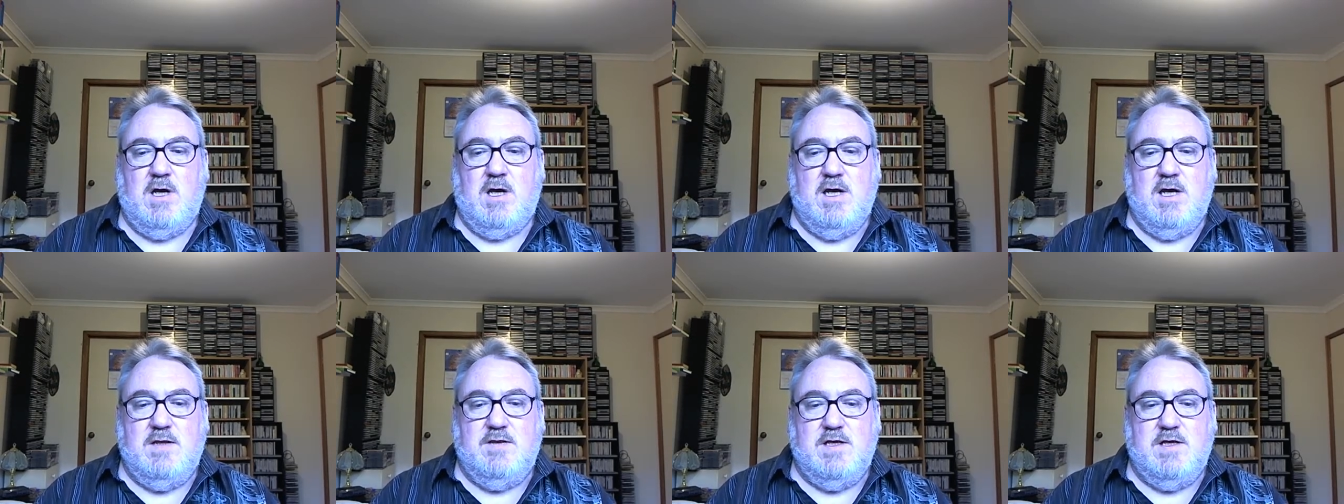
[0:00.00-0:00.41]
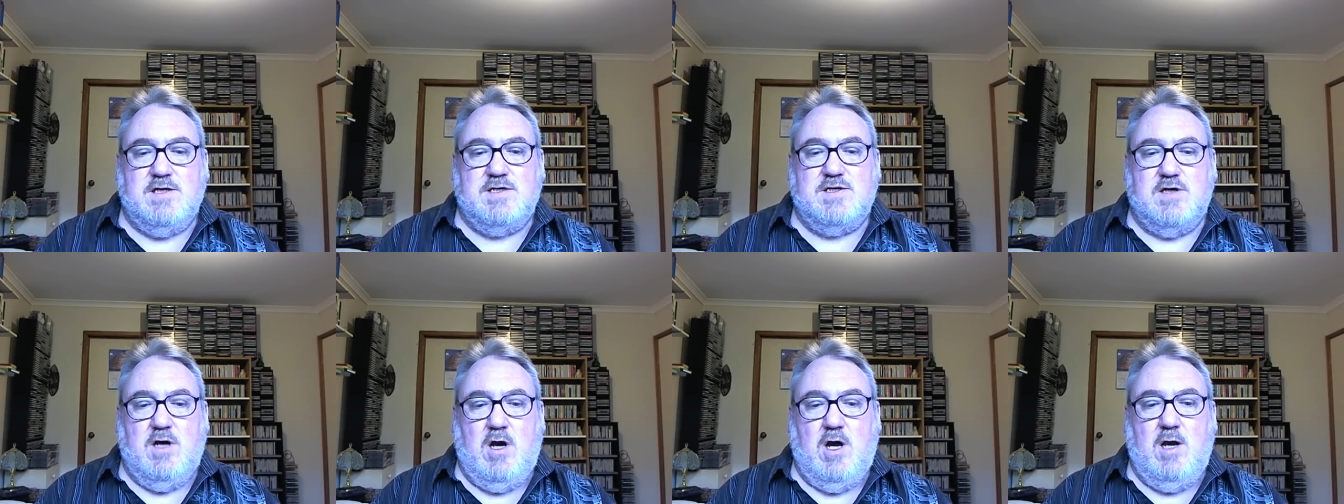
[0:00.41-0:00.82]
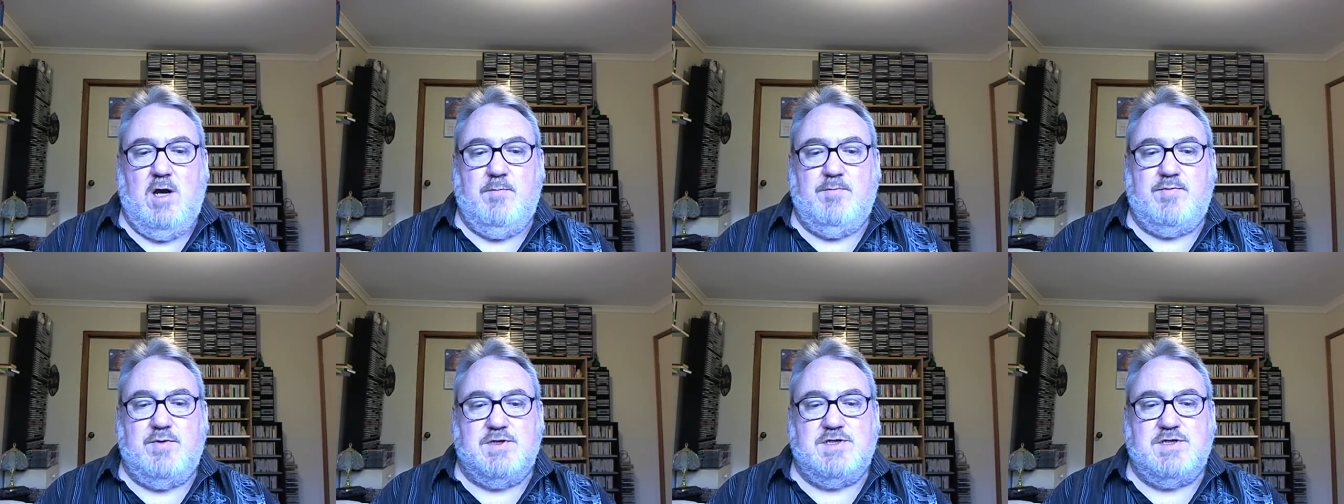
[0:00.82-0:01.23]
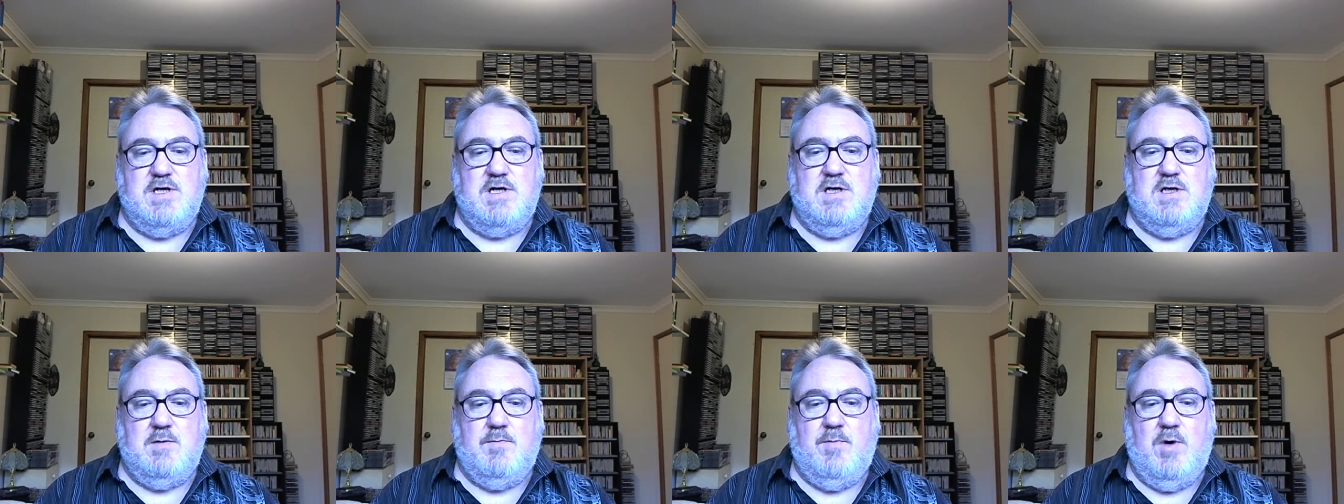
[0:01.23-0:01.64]
In this, I am
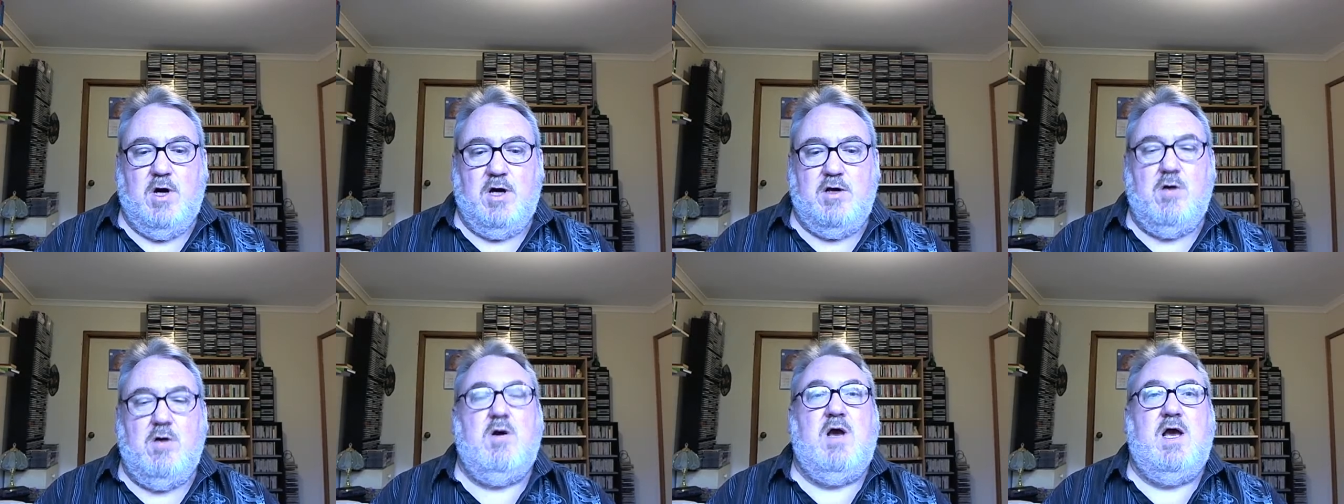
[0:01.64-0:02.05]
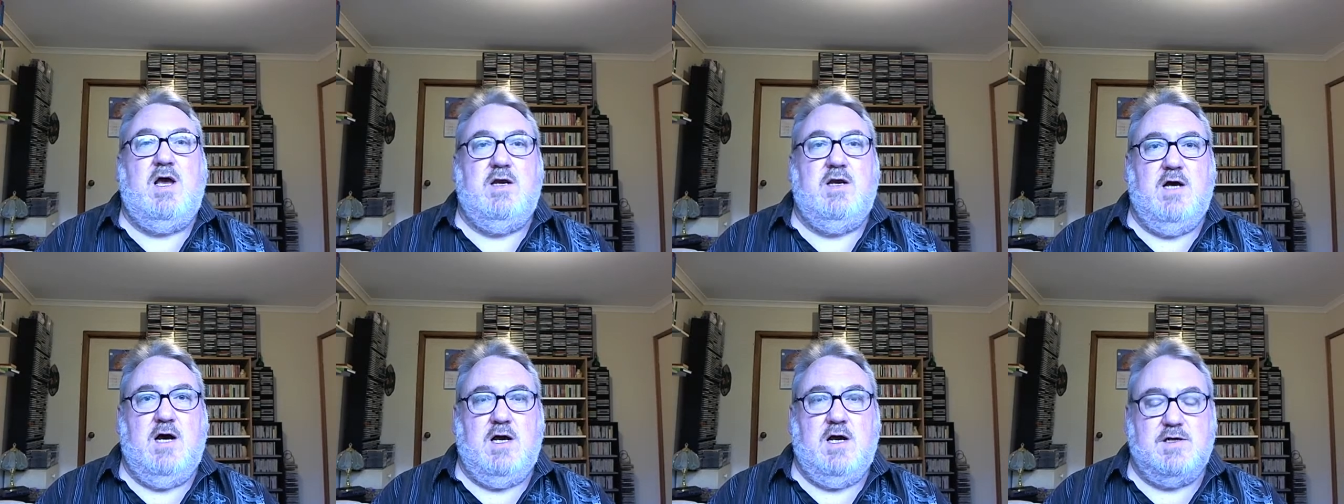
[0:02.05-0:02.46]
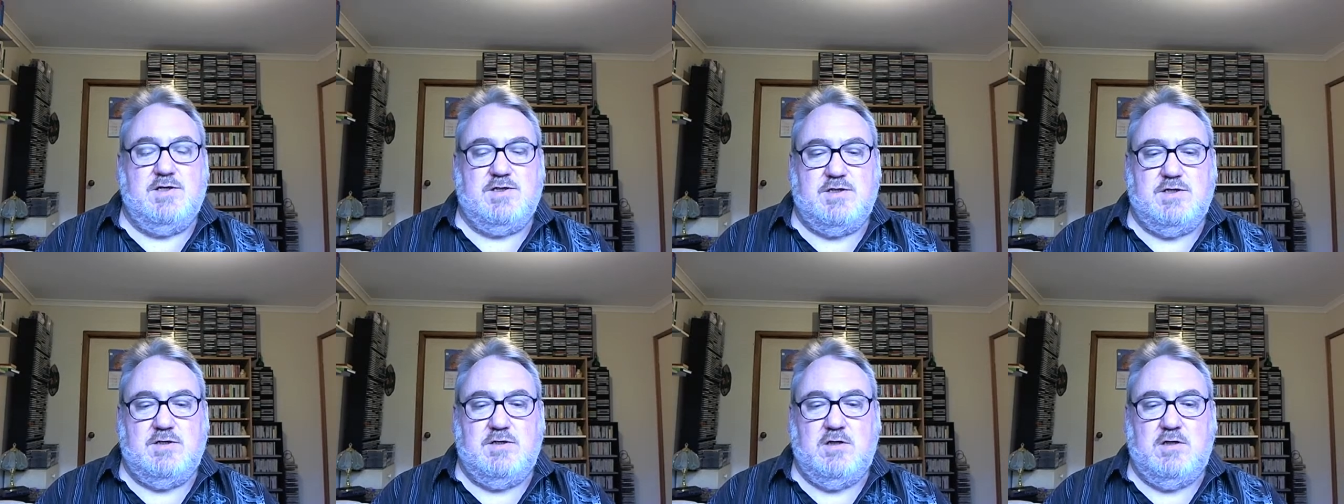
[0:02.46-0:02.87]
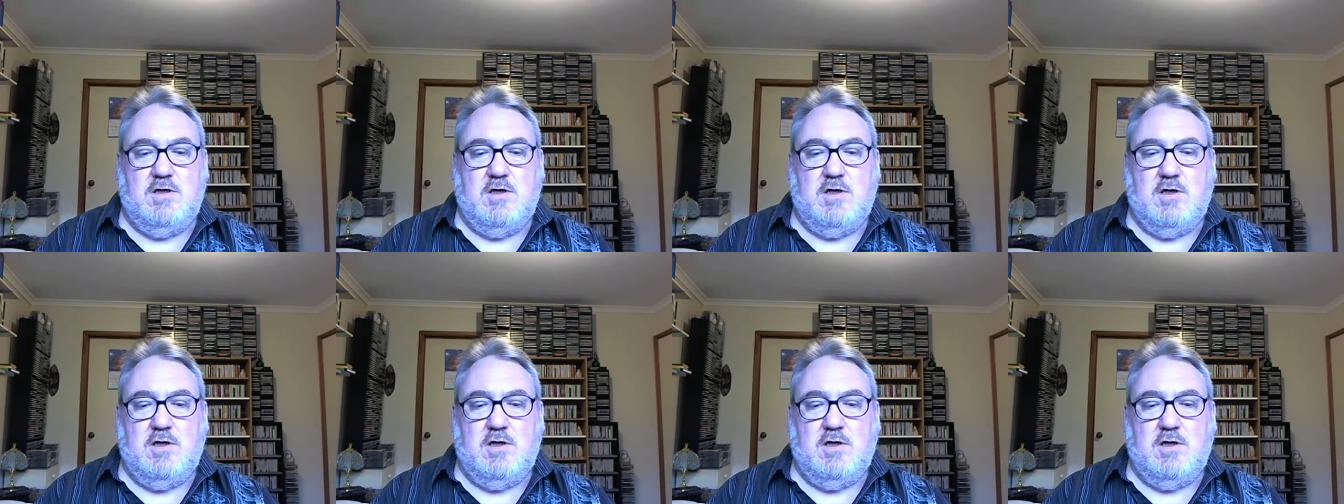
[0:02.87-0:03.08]
preceded by Johan Arneson,